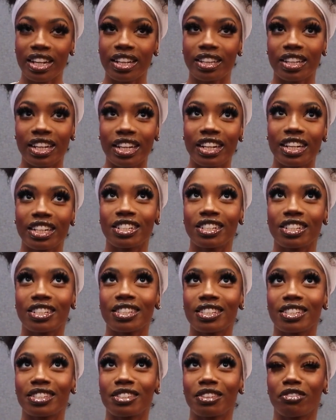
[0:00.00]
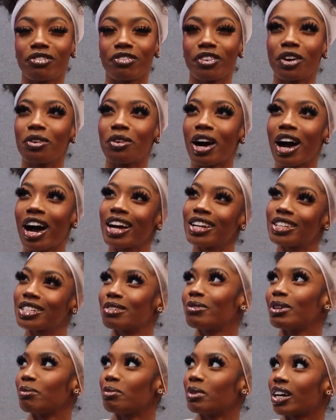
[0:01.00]
And then it just felt odd
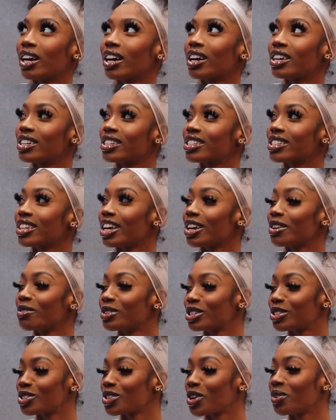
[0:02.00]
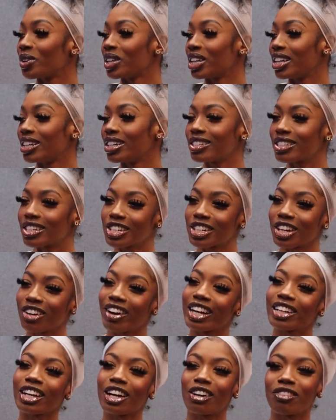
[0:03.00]
to me because it was so easy to
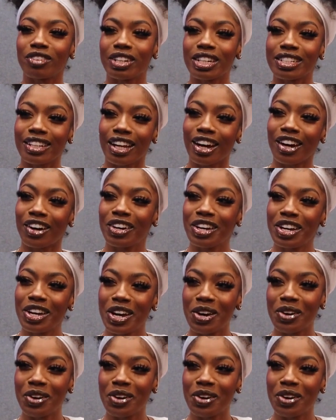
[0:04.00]
write freestyle.